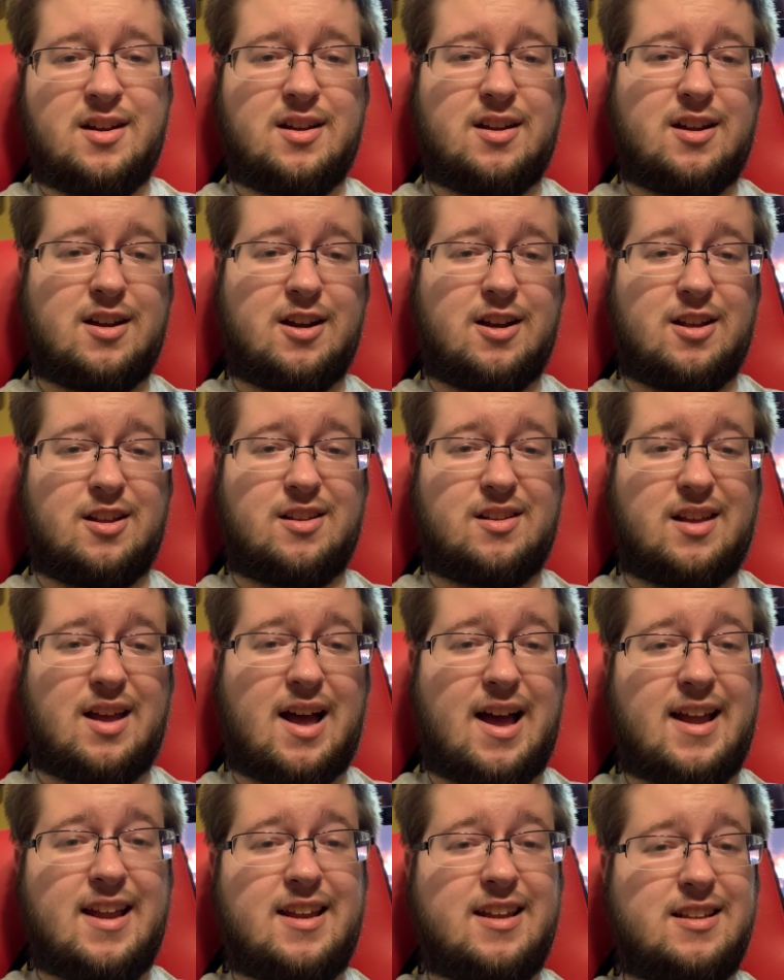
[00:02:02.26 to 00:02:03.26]
because
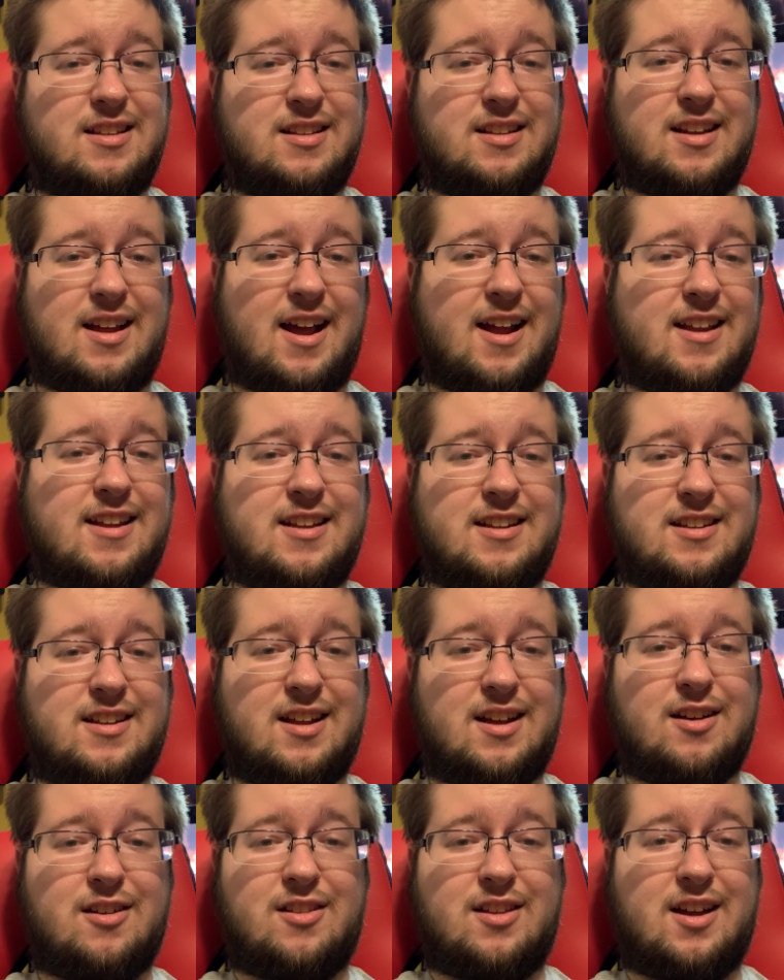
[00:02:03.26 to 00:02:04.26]
I can
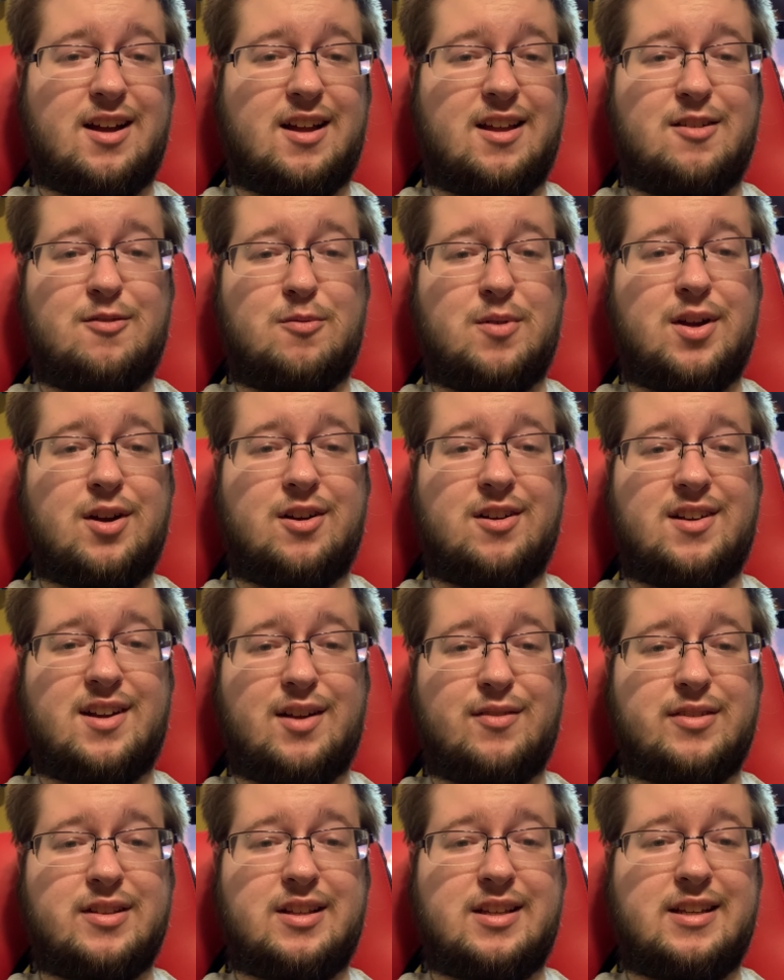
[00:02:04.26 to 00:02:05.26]
tell that we are
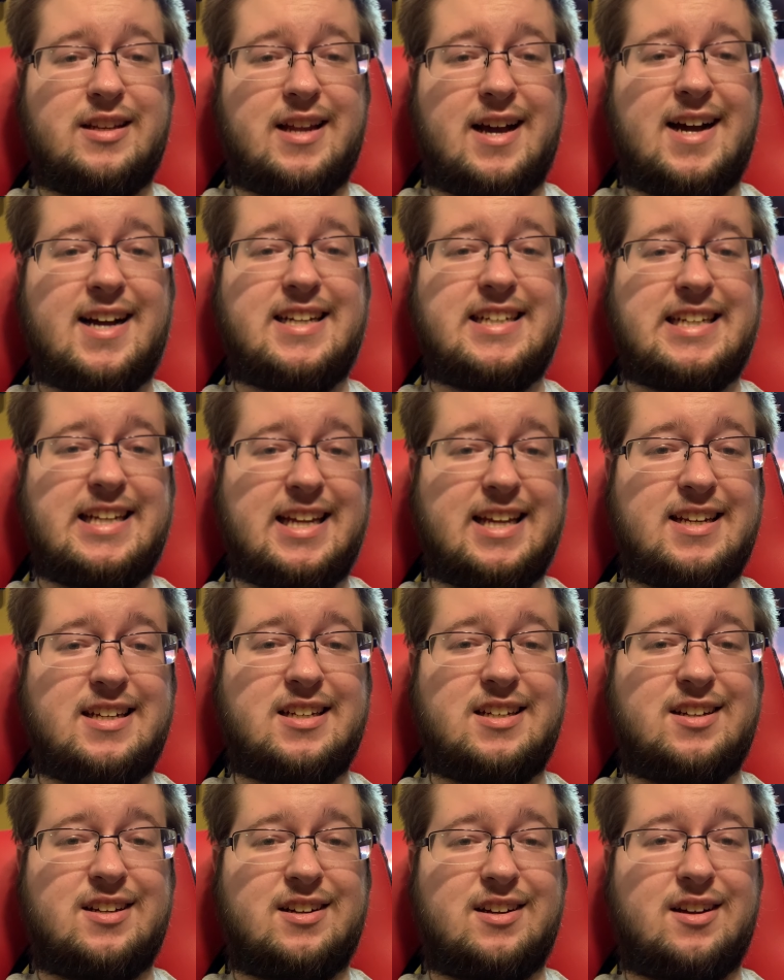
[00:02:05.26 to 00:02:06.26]
definitely not
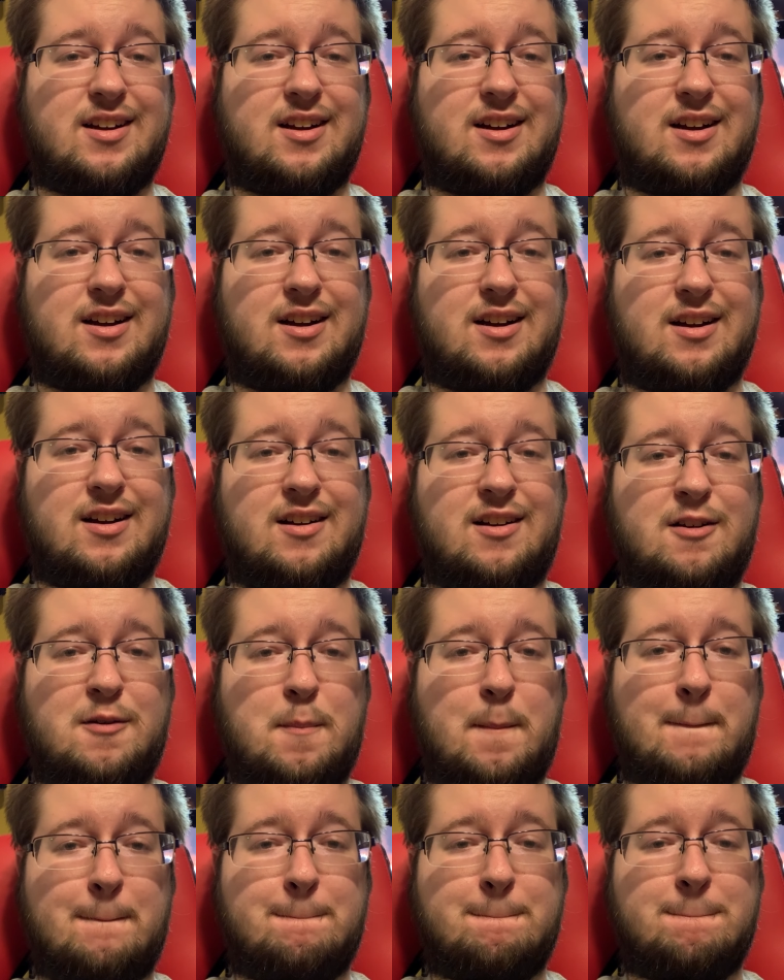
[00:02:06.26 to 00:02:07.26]
getting
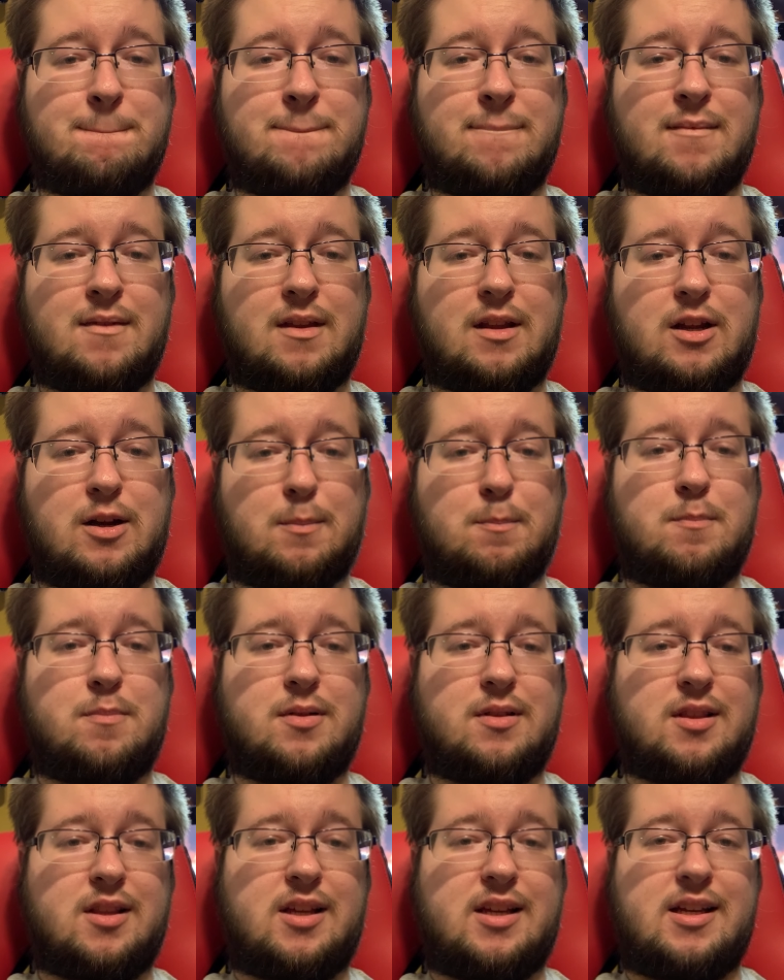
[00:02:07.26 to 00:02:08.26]

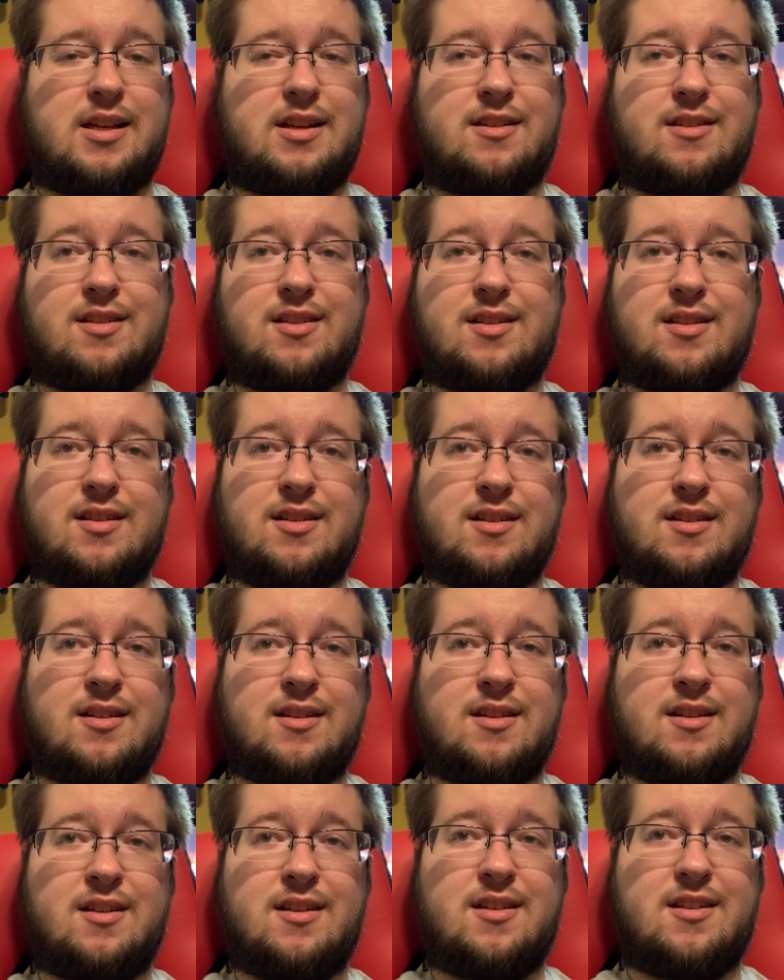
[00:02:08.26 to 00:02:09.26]
complete
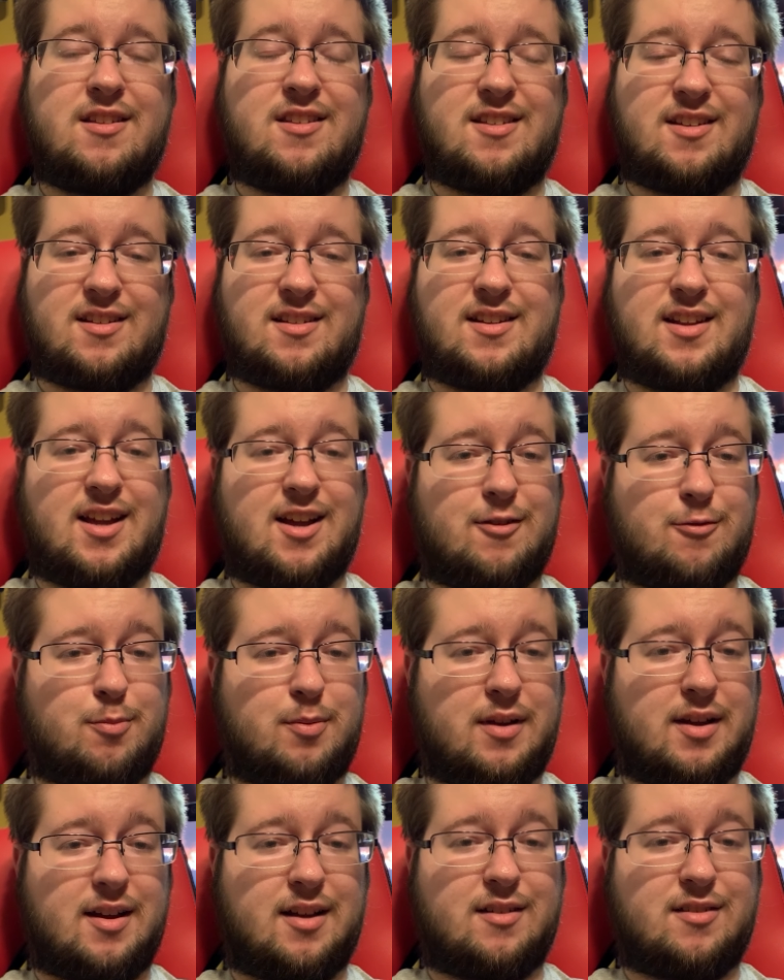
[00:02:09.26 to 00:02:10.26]
60
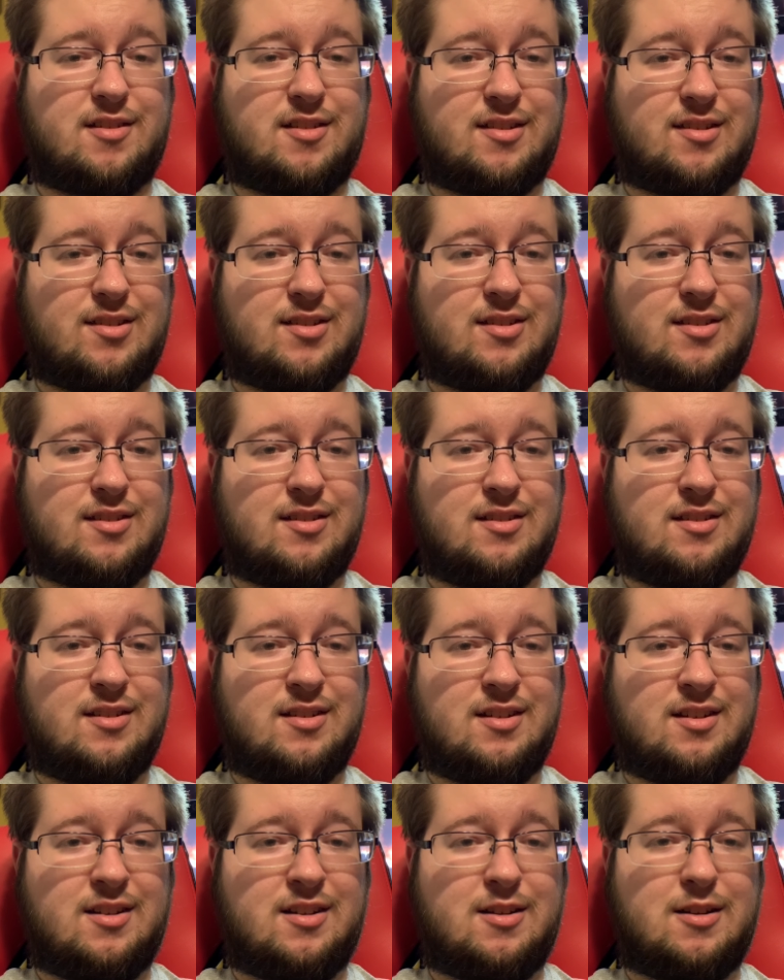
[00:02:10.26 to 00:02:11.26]
FPS
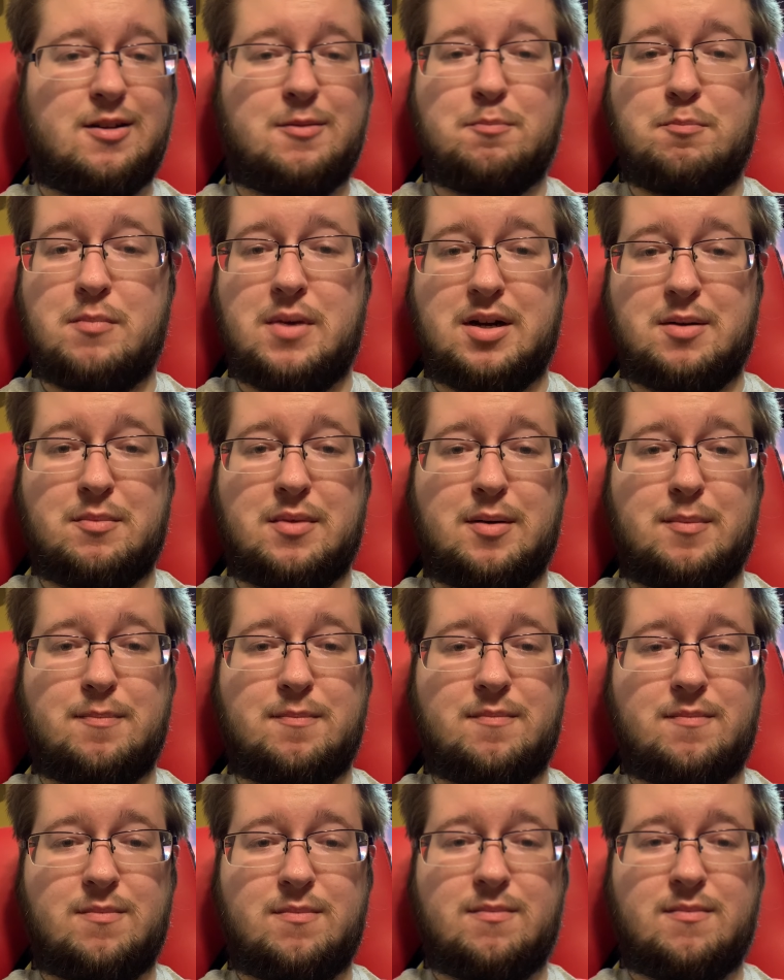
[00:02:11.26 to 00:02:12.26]
minimum.
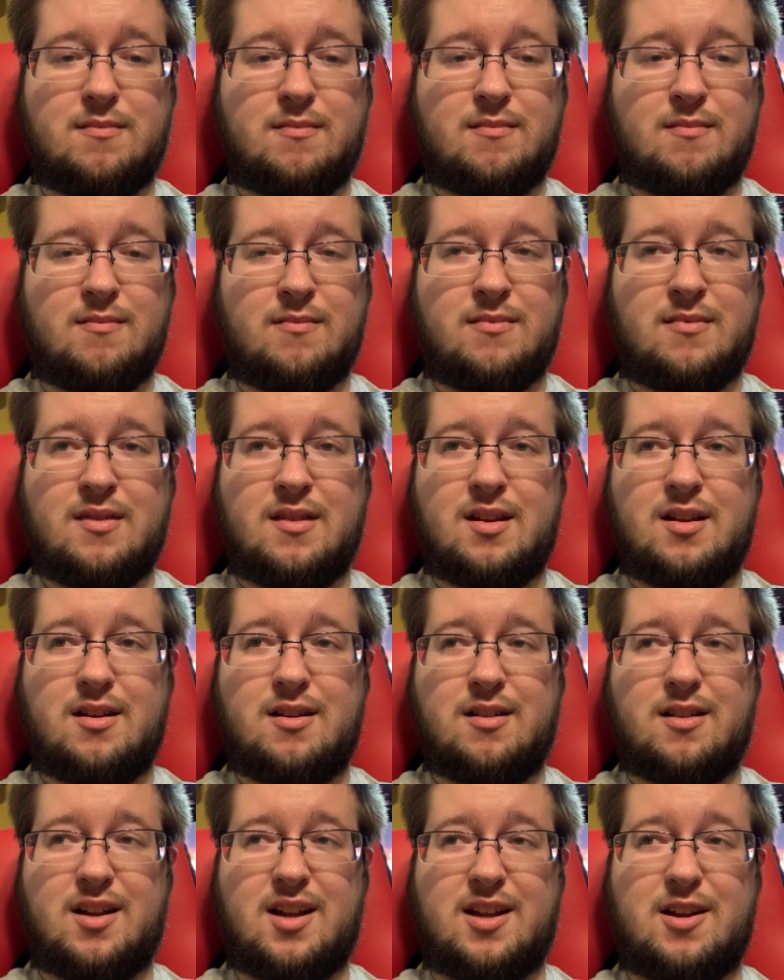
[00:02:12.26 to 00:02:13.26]

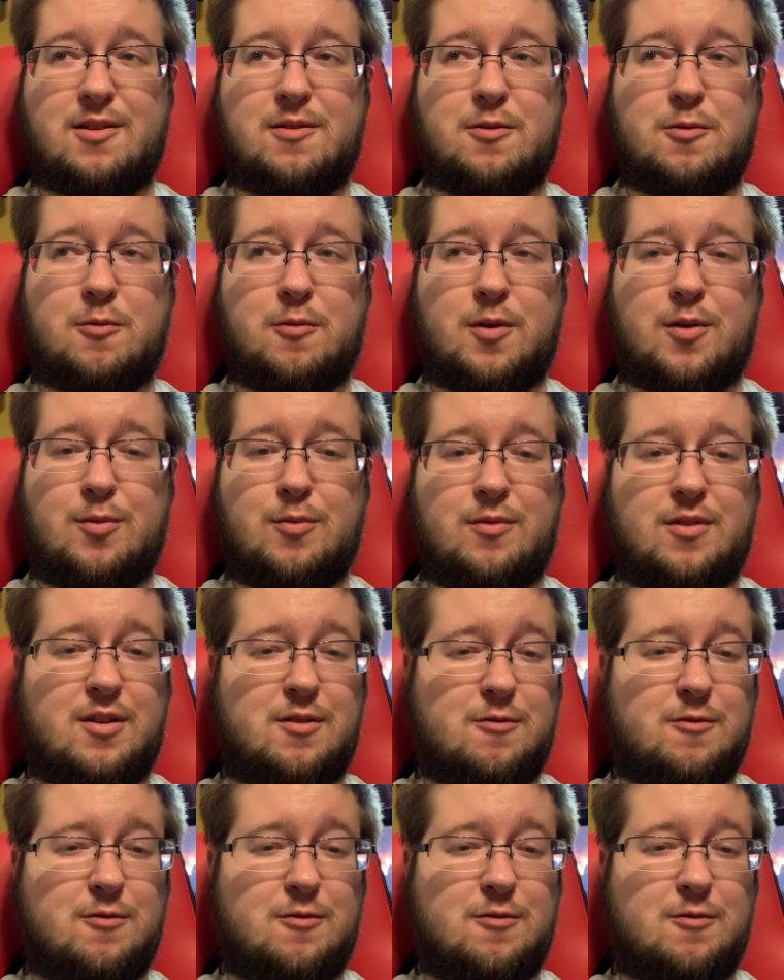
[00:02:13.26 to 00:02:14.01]
Like we